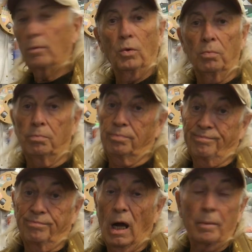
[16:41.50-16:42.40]
will
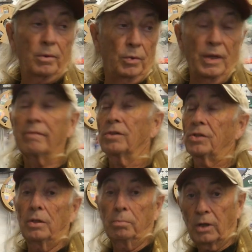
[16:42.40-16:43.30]
probably will never
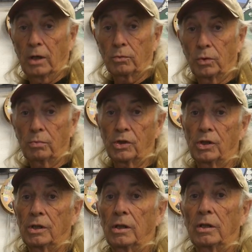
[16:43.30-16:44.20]
see a Kingroon
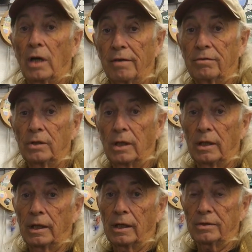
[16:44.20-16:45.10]
machine in here ever
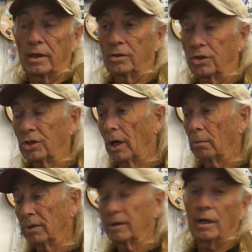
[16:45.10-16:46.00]
again. I guess that's a
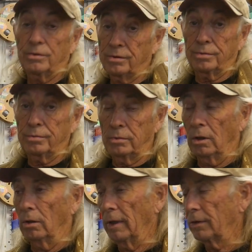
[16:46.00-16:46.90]
shame, but that's you
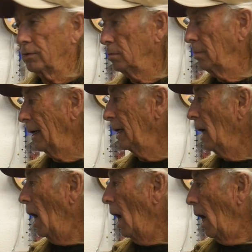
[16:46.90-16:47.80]
know that's too bad.
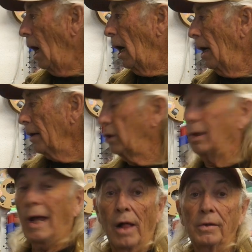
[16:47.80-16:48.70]

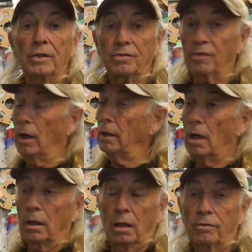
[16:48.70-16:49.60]
Creality's fine.
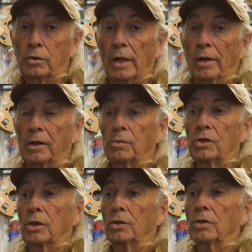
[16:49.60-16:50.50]
I love Creality
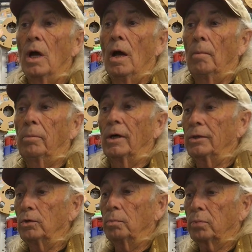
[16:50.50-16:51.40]
machines,
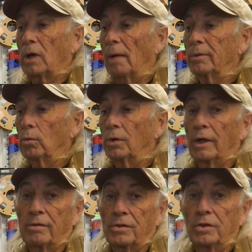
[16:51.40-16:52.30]
but you probably will
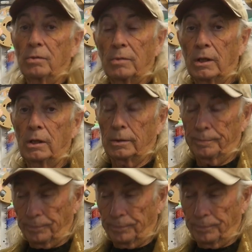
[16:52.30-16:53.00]
never see them in here